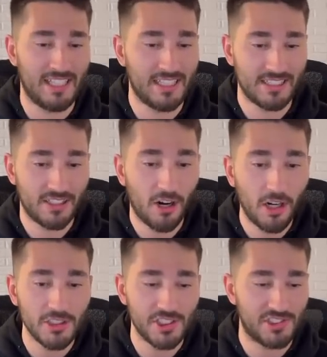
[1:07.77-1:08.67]
Like the
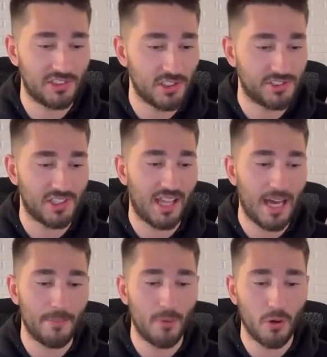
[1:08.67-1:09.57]
car just looks a
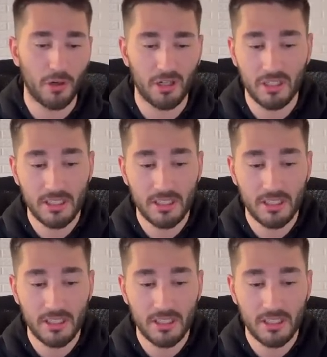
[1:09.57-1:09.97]
lot more,